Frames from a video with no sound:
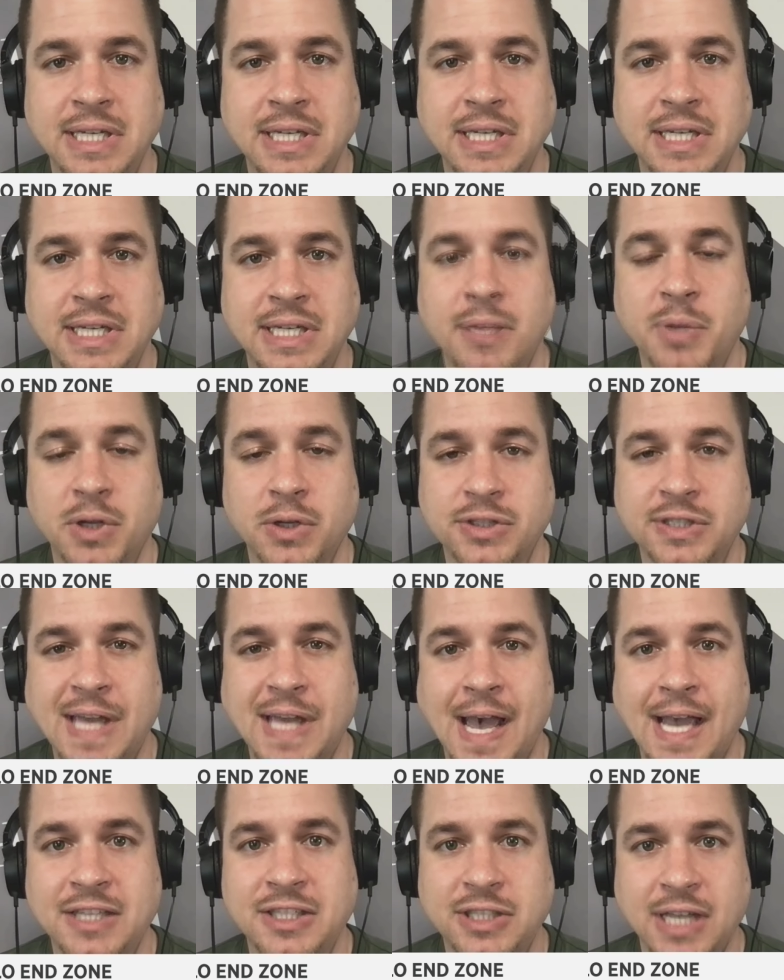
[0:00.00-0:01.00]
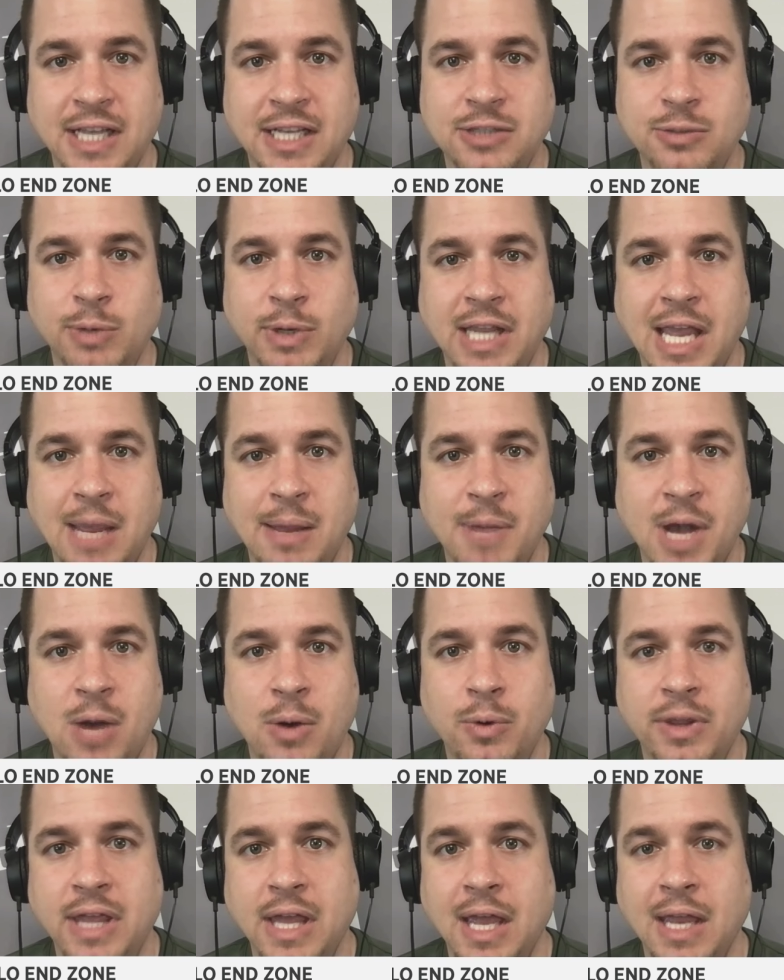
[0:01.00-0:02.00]
And then Bills Digest, we came out
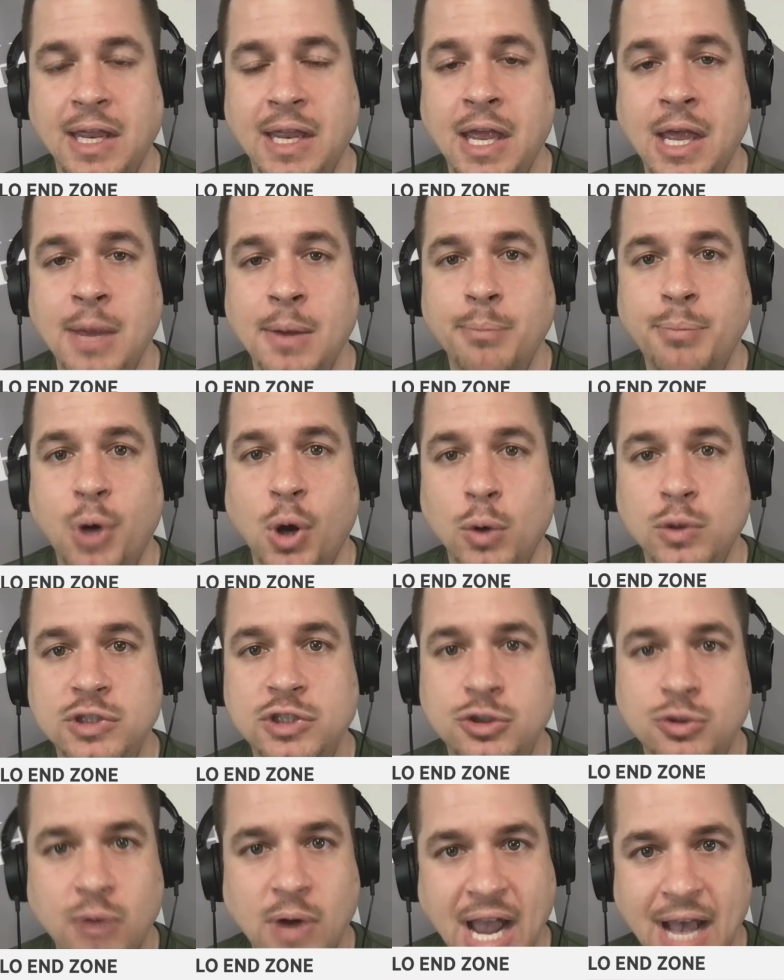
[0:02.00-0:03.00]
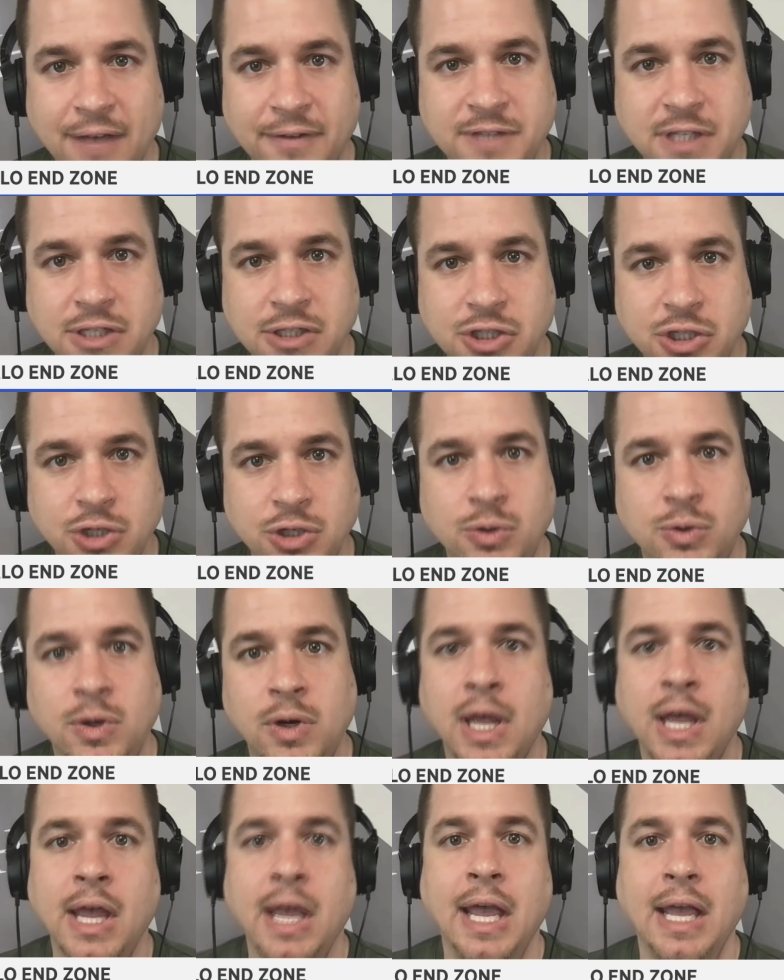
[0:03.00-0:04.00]
with a post-draft issue,
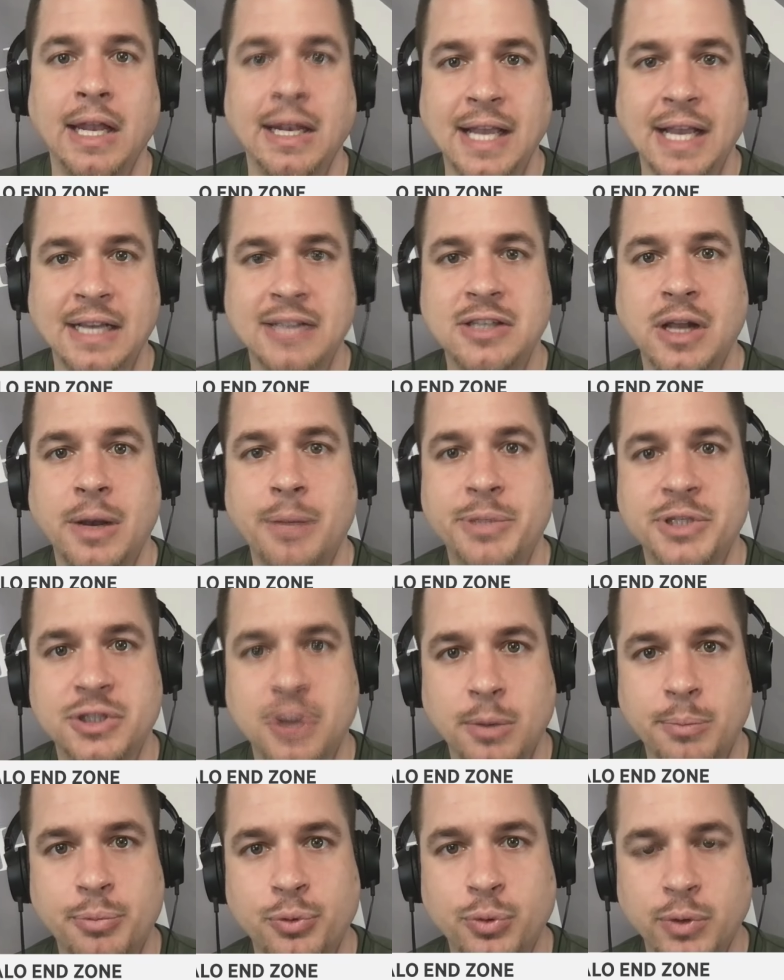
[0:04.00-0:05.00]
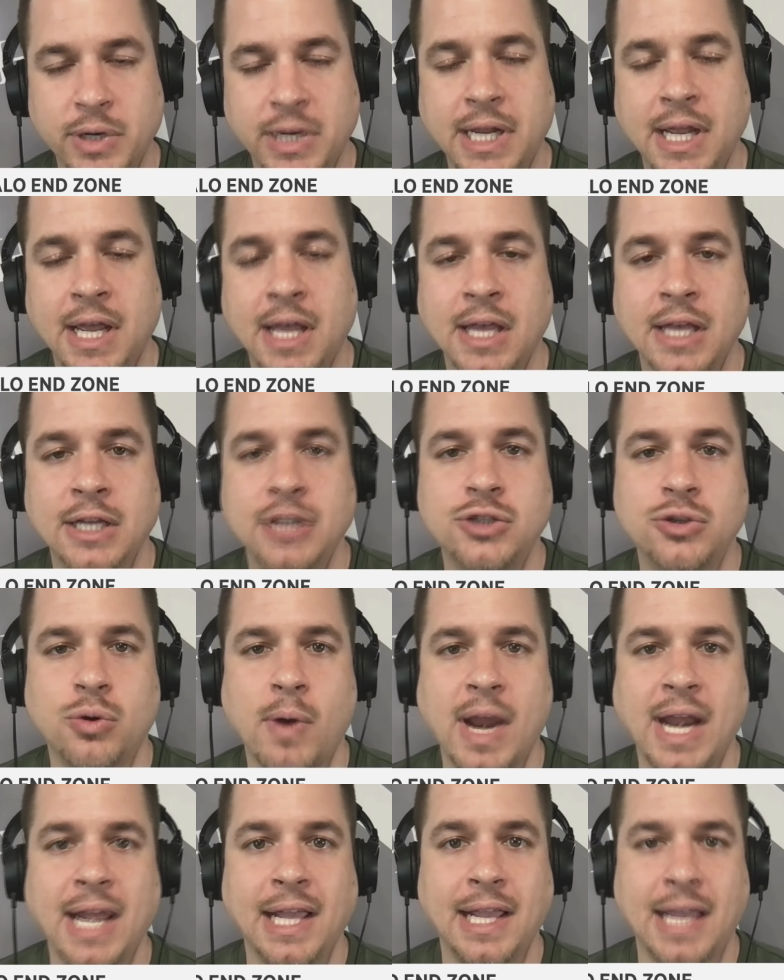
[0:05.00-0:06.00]
and next up is our
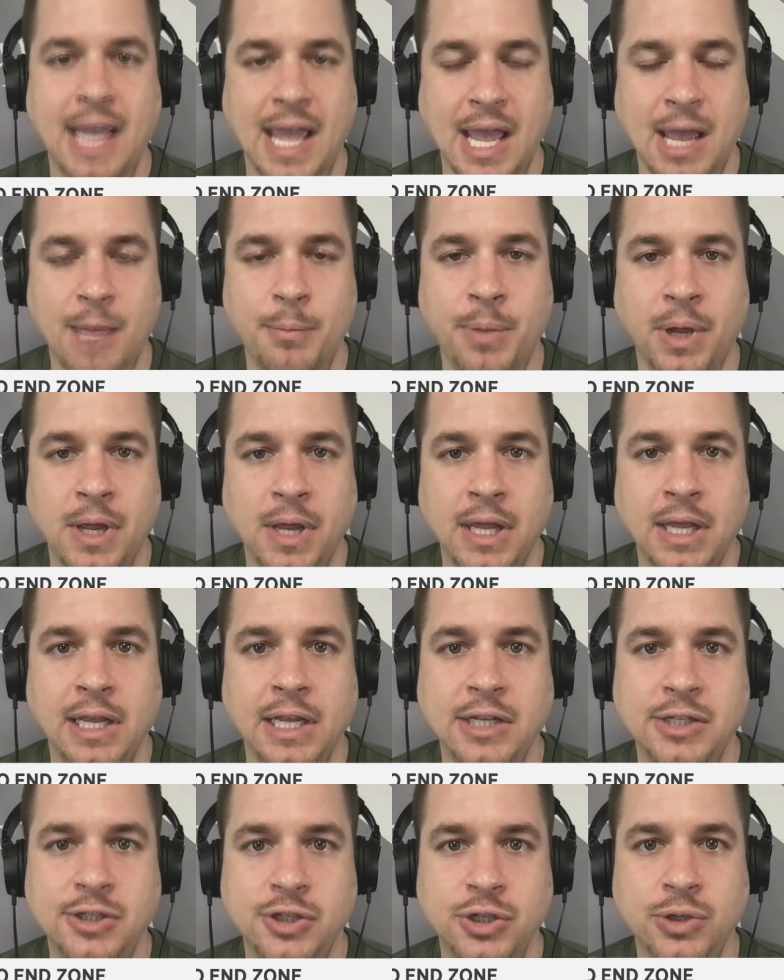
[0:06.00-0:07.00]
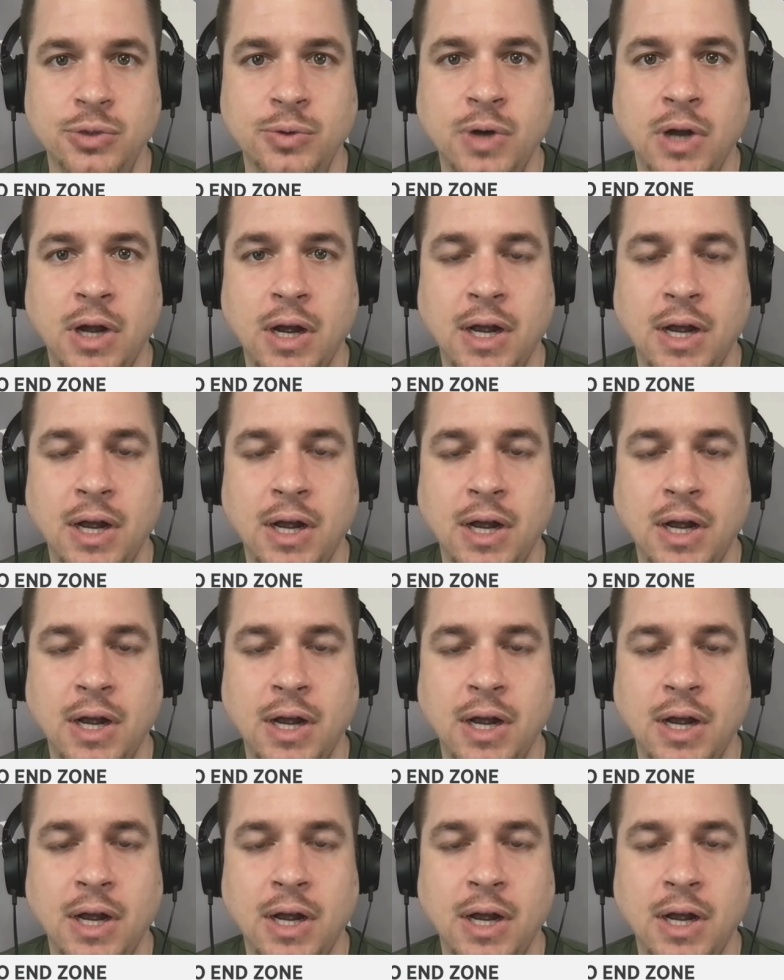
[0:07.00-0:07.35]
pre-training camp issue.